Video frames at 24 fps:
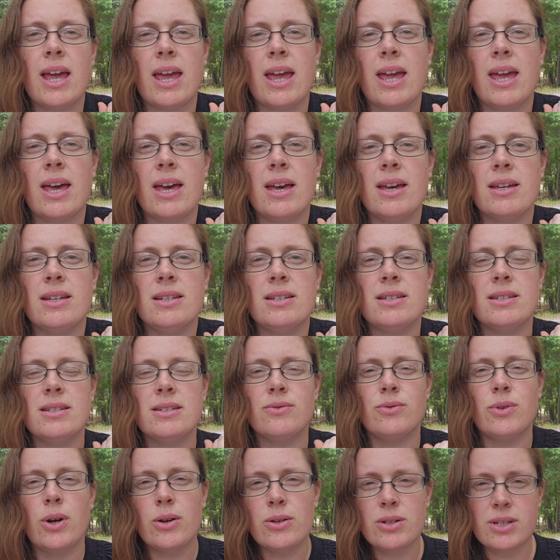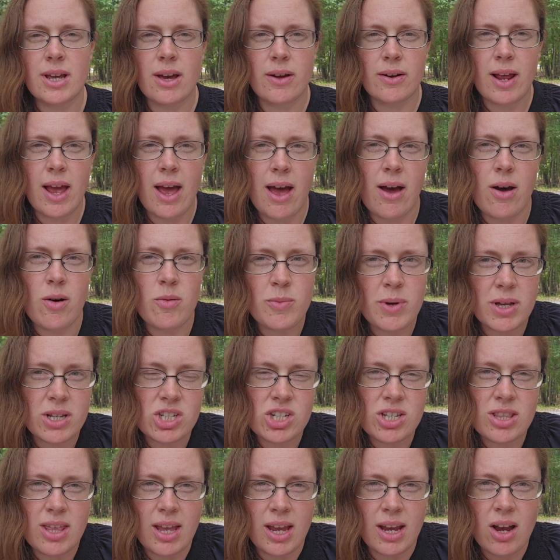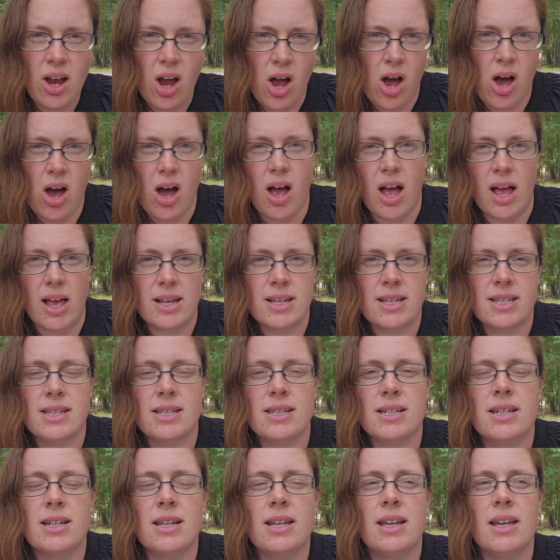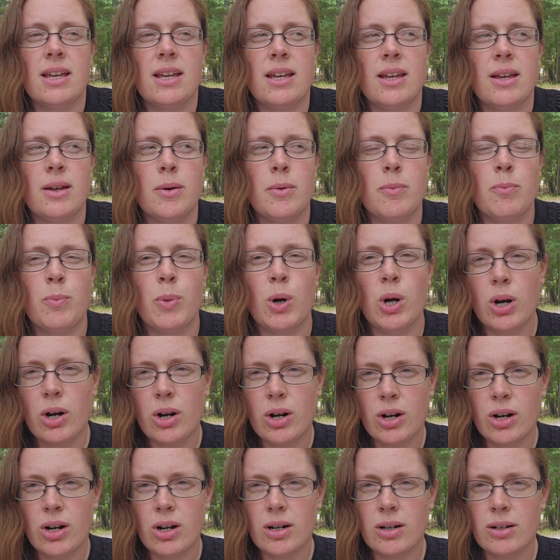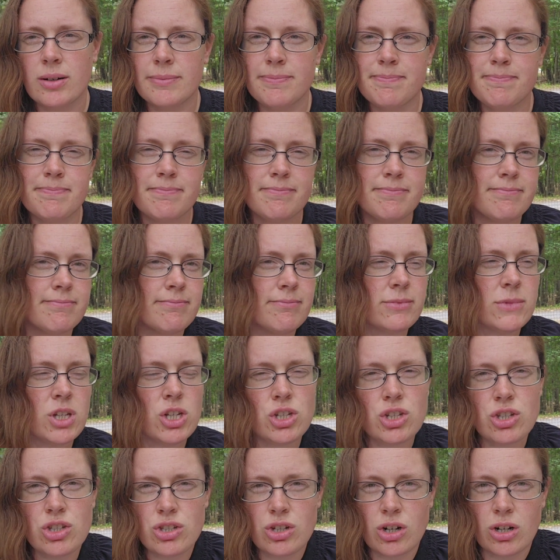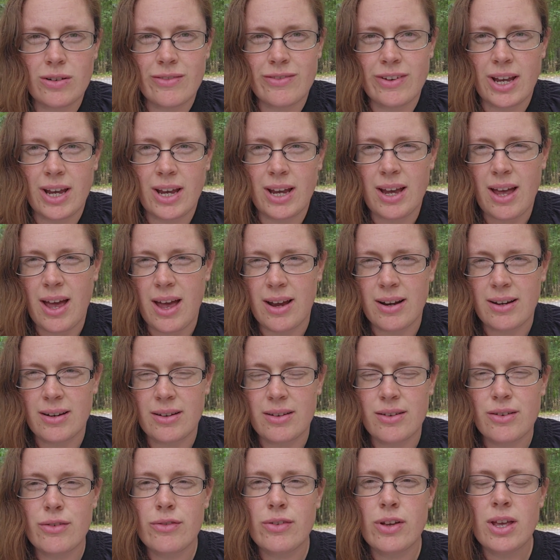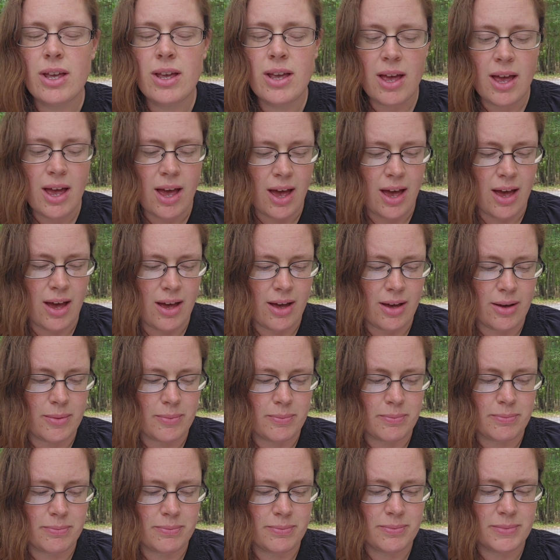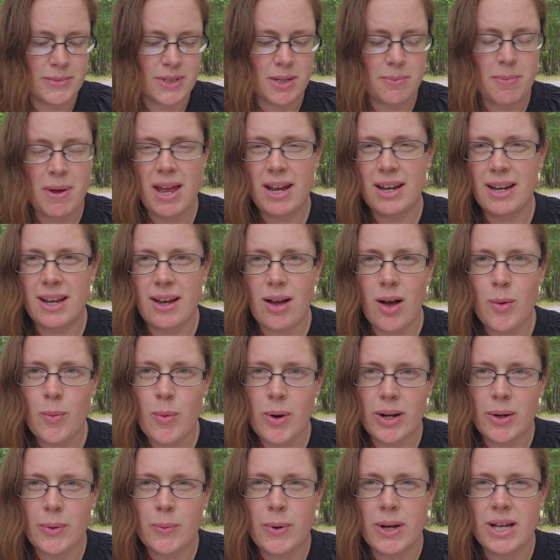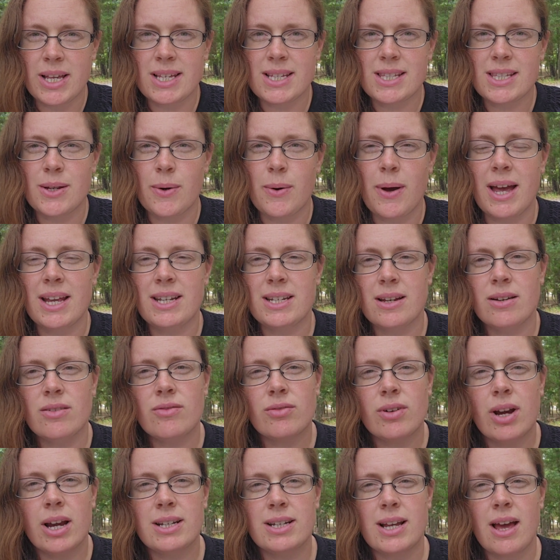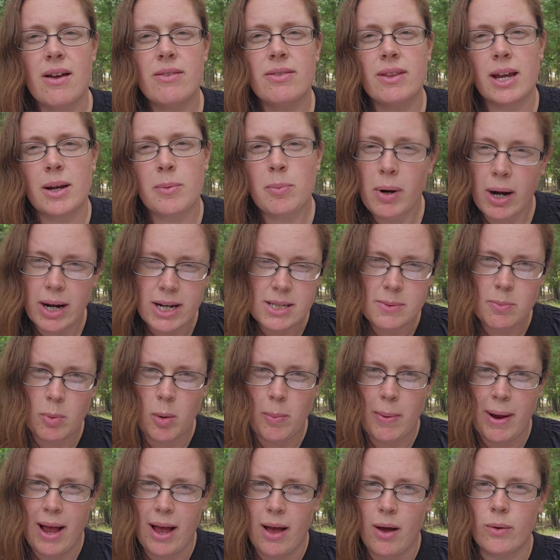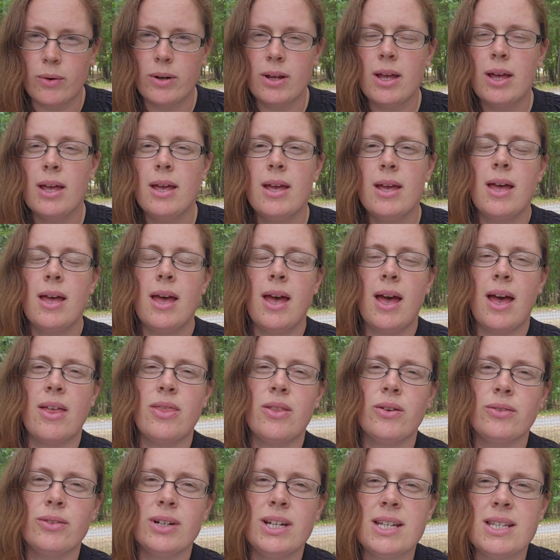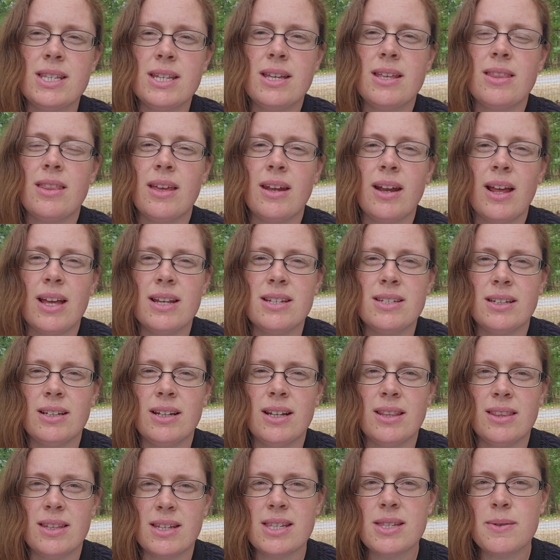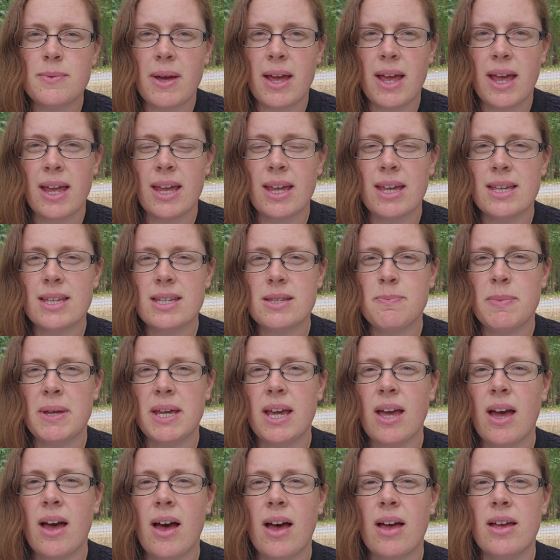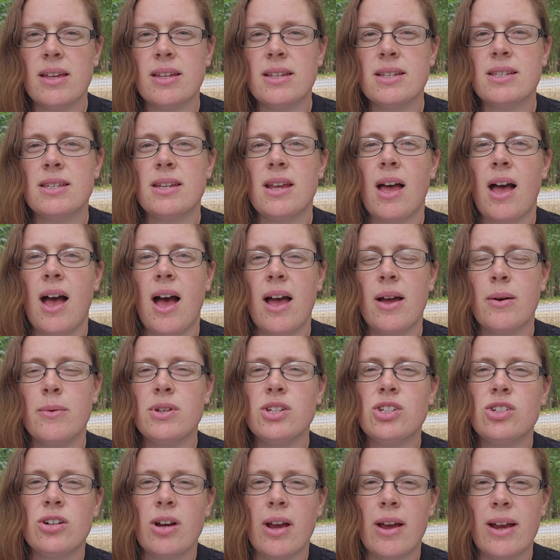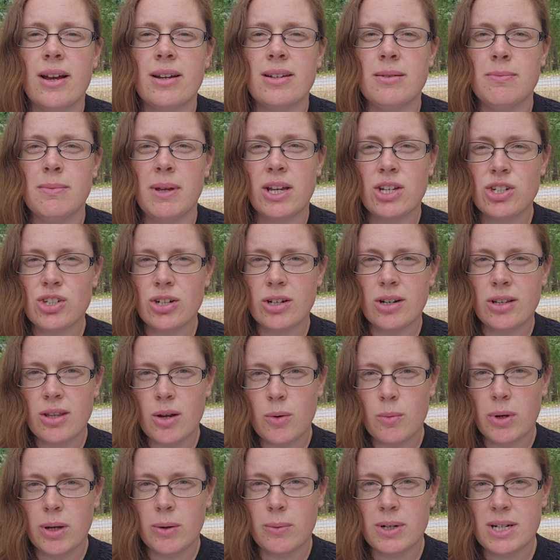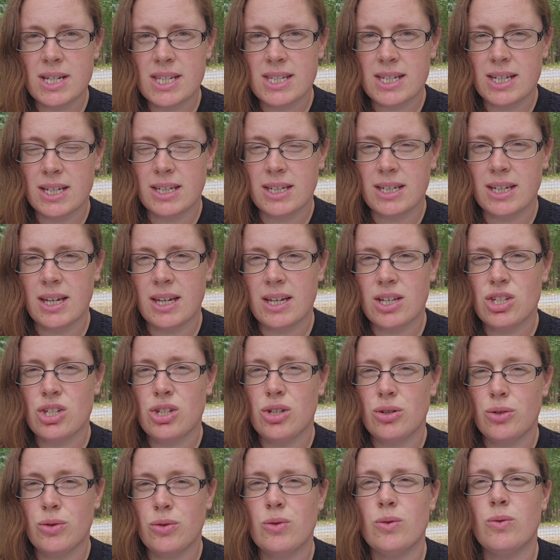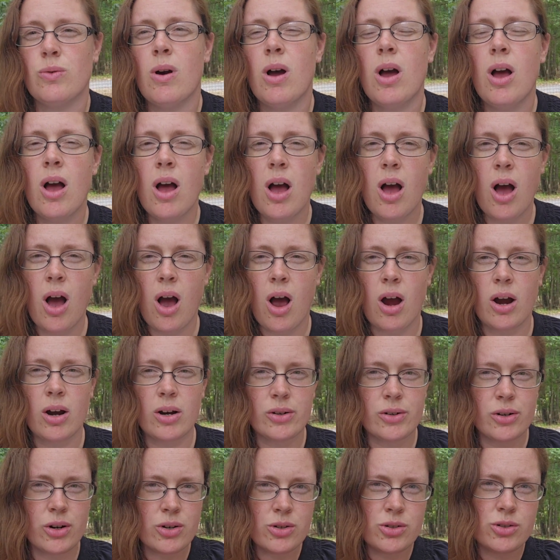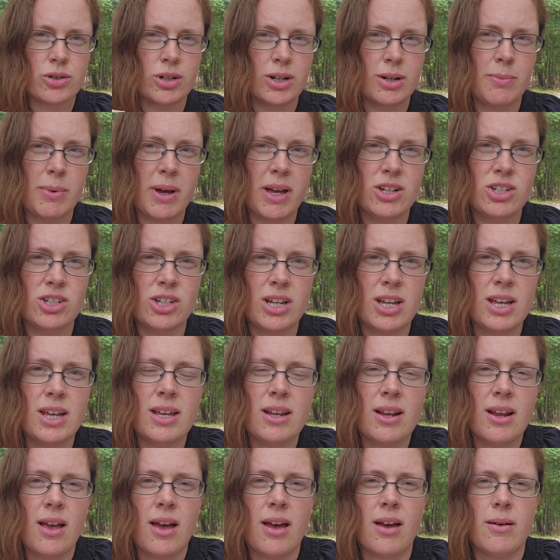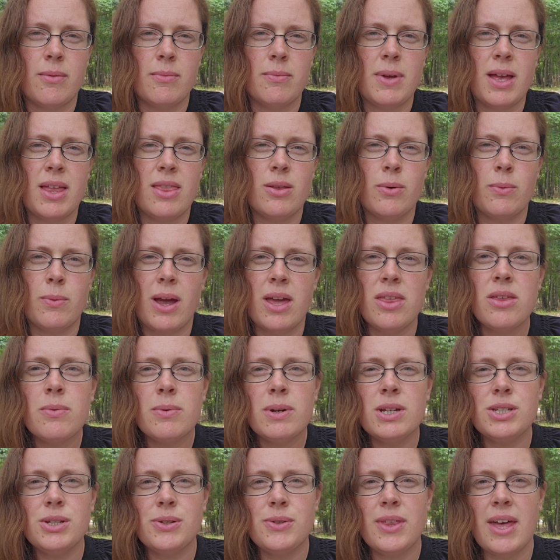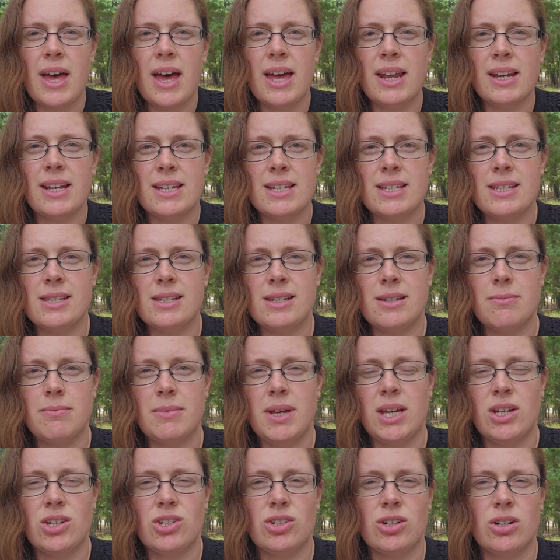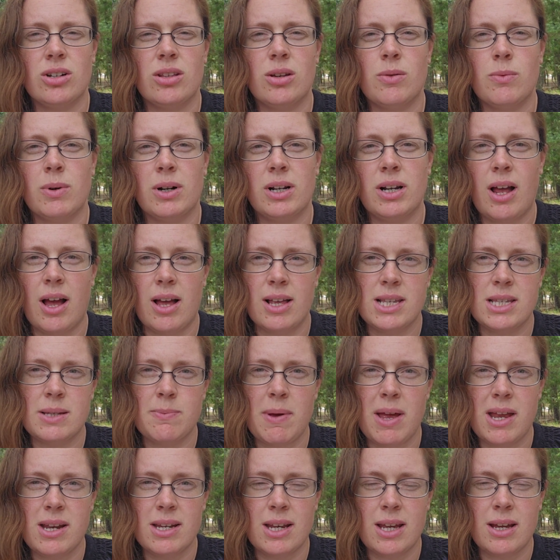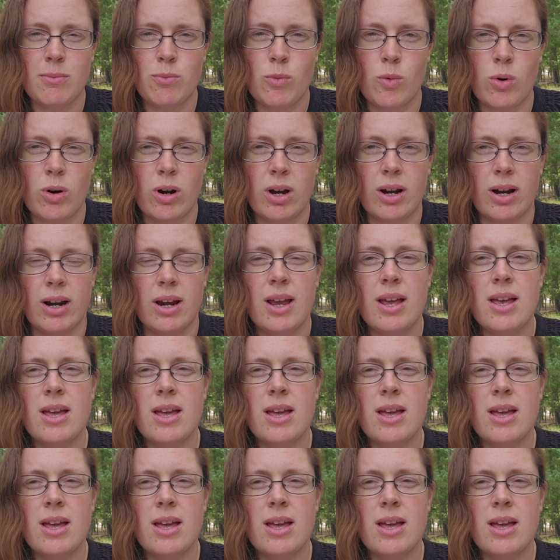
and wrote down how much they cost per serving, kind of. Depending on what it was. So I didn't write down like price per pound. And the reason that I did it this way is because I was trying to make sure that we were sticking to our grocery budget. And the way that we do that is to make sure that we're not spending more